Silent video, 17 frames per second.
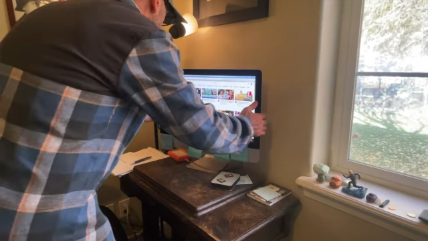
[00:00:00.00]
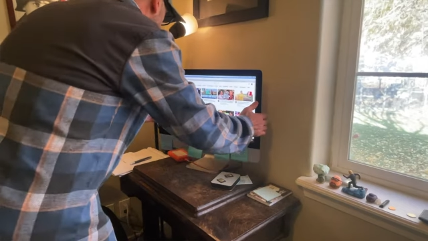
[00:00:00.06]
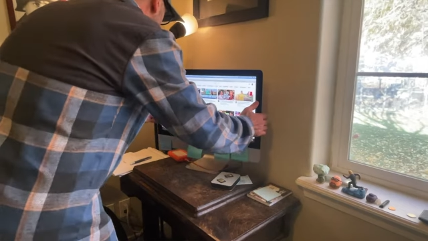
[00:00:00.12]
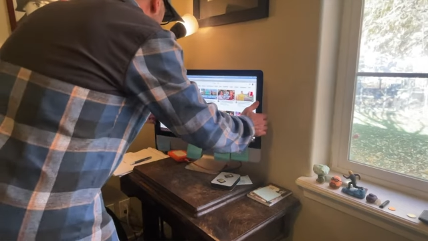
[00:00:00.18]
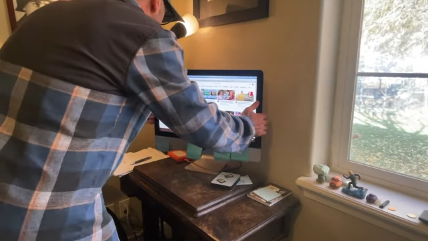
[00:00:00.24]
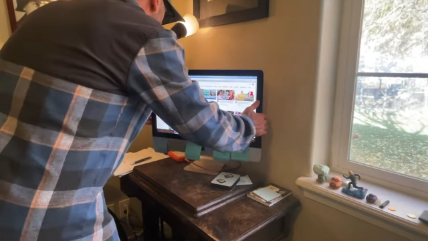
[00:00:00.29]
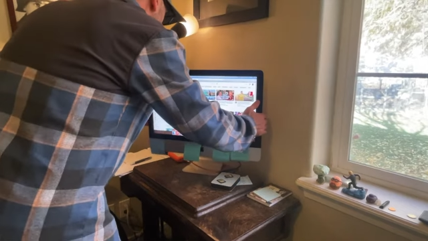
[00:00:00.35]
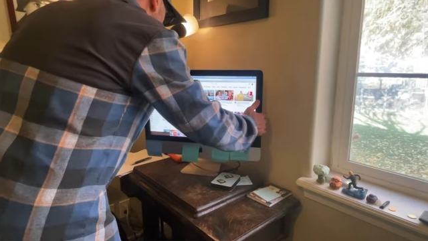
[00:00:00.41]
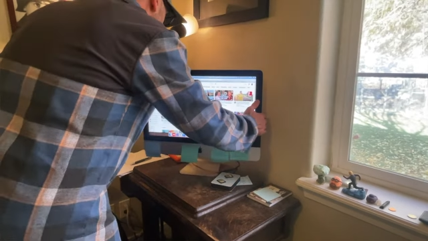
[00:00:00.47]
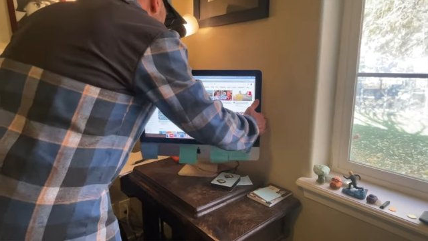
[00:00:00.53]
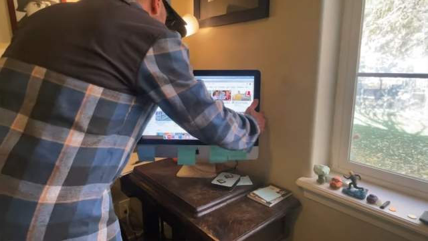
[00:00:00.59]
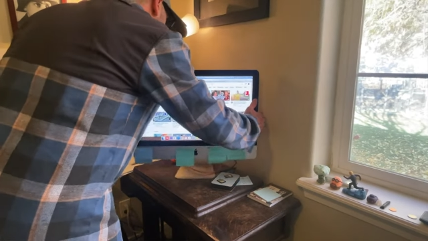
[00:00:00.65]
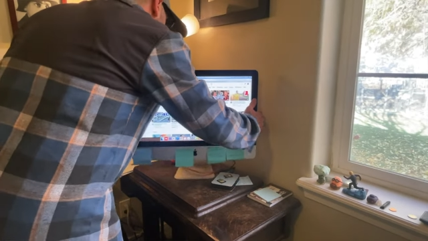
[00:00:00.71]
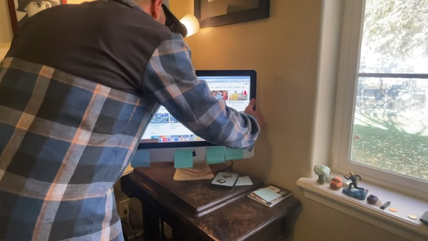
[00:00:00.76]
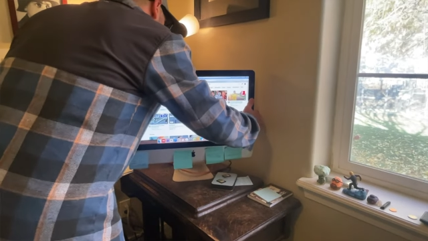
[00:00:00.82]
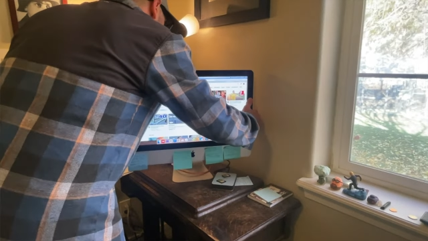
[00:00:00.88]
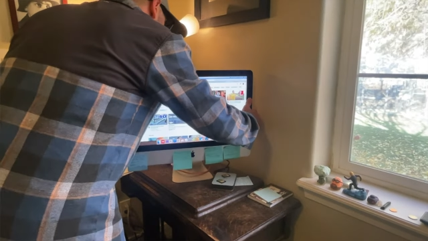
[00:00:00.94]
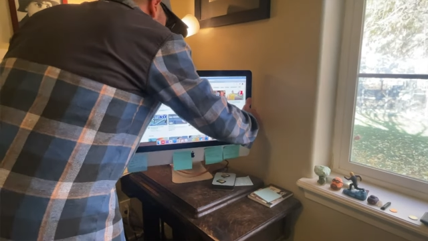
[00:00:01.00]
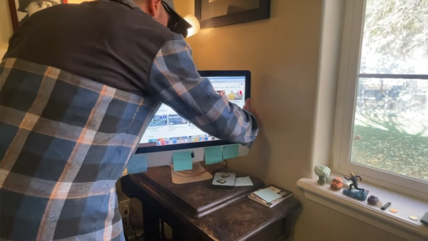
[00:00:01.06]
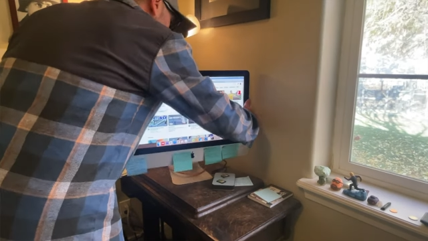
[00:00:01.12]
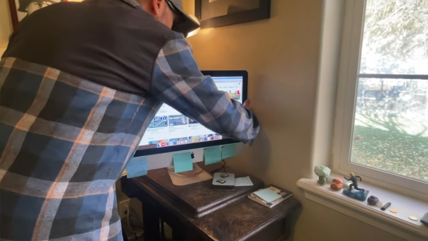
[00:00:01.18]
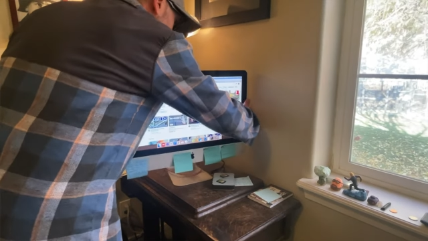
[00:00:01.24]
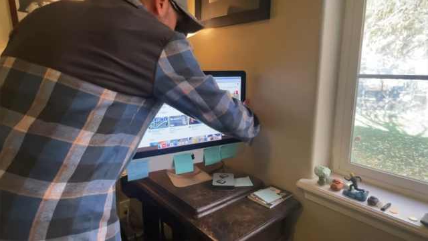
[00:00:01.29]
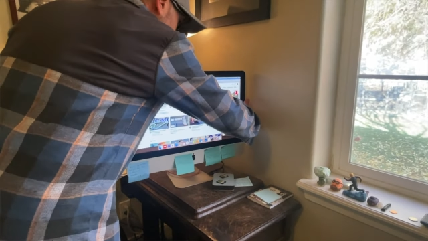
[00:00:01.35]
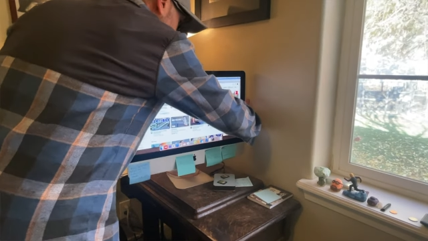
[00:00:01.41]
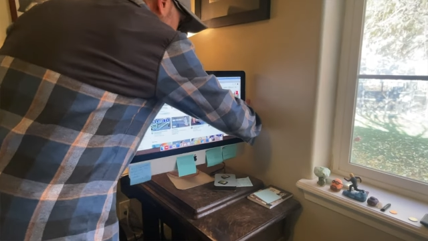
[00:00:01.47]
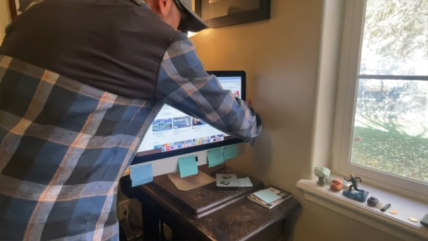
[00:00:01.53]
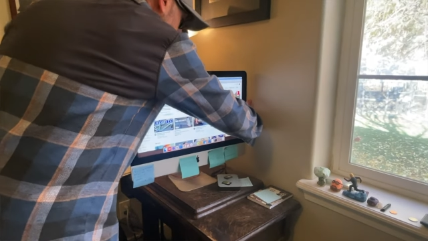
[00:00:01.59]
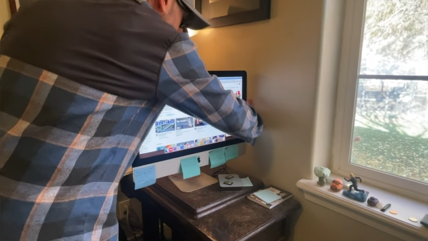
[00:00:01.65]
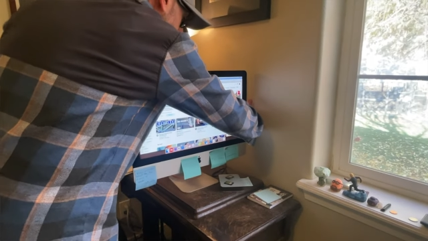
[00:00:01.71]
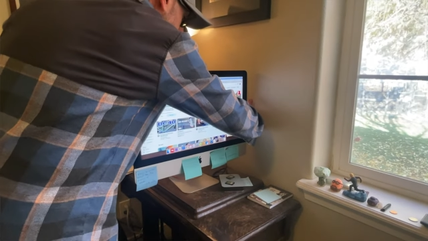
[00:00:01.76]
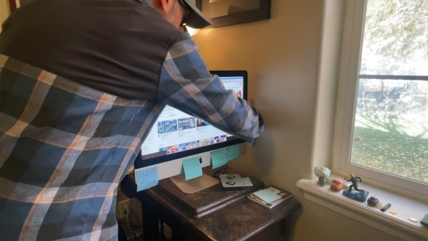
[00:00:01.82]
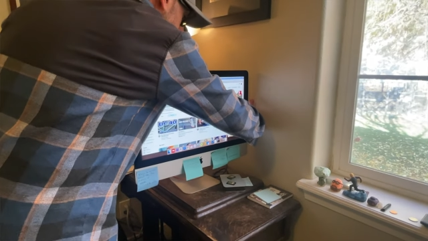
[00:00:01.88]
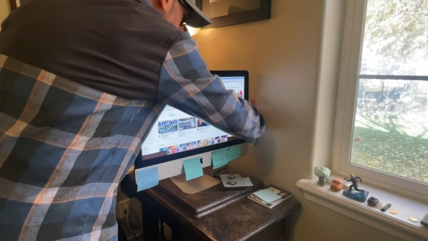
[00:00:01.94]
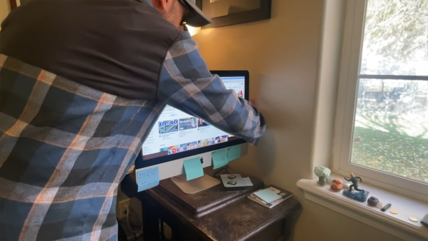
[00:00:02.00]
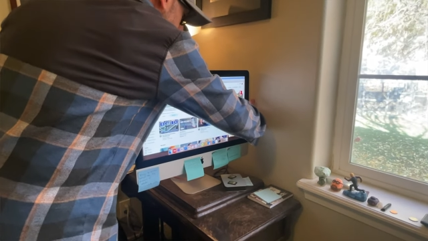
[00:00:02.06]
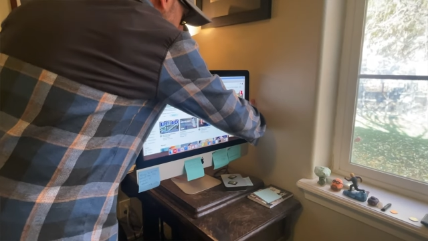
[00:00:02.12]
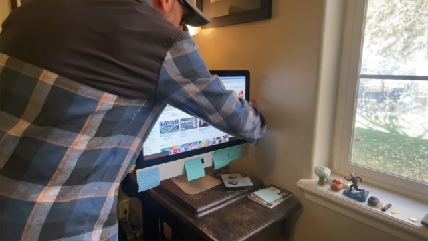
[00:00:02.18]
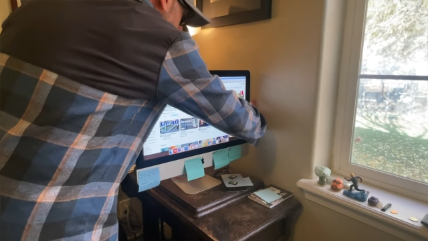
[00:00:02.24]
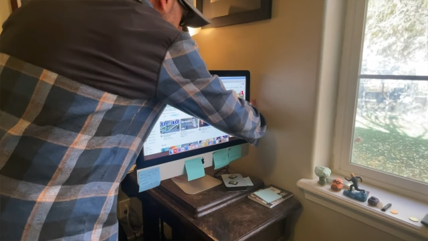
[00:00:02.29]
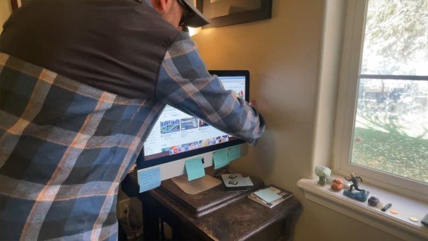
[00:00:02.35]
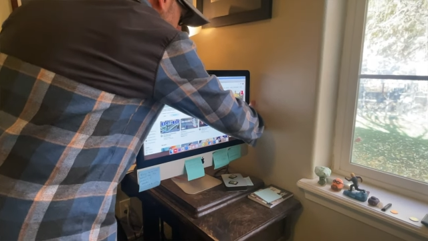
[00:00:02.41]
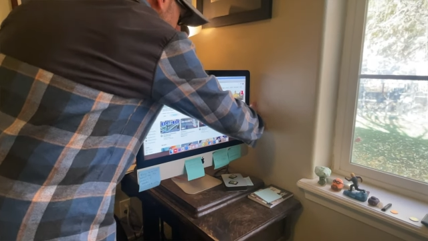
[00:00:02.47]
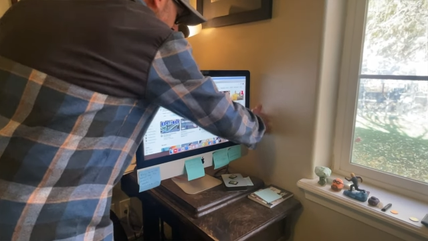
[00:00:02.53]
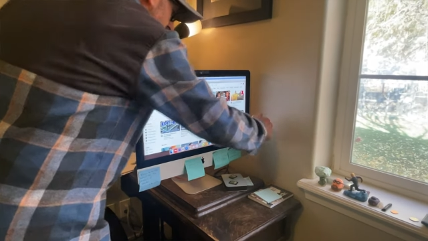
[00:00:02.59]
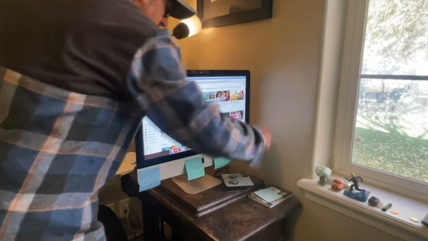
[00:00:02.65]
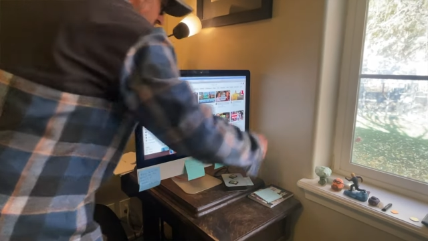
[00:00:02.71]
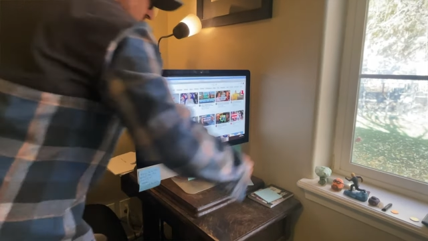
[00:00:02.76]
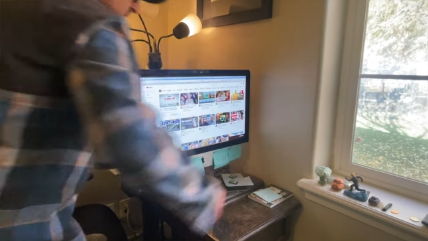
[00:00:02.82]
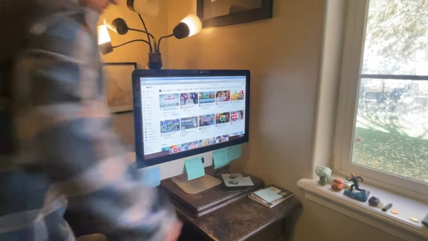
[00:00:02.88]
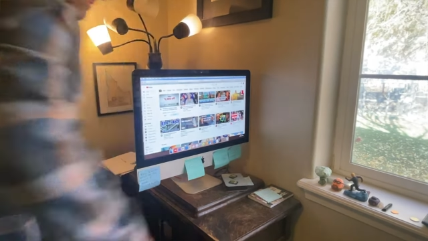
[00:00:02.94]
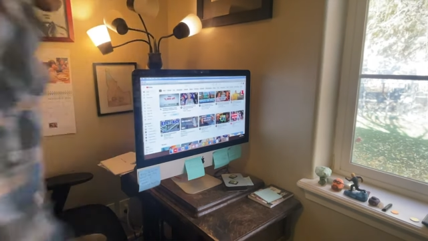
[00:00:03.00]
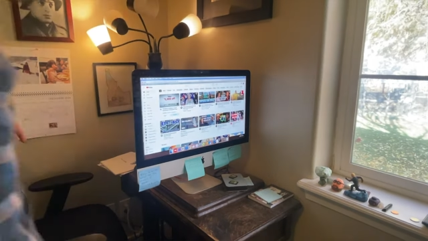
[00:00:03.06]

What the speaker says: Nobody's mouth can be seen.